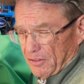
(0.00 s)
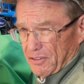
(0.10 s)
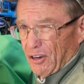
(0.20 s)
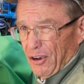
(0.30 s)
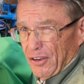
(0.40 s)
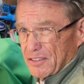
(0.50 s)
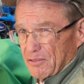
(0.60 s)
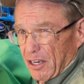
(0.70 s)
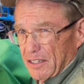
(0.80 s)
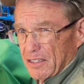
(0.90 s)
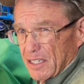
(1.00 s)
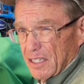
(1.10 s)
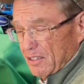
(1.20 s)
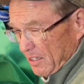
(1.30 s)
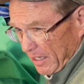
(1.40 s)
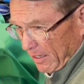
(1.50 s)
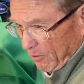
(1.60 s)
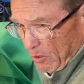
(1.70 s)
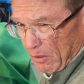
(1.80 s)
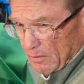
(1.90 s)
the targets, right? Okay, they
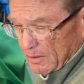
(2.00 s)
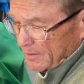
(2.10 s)
were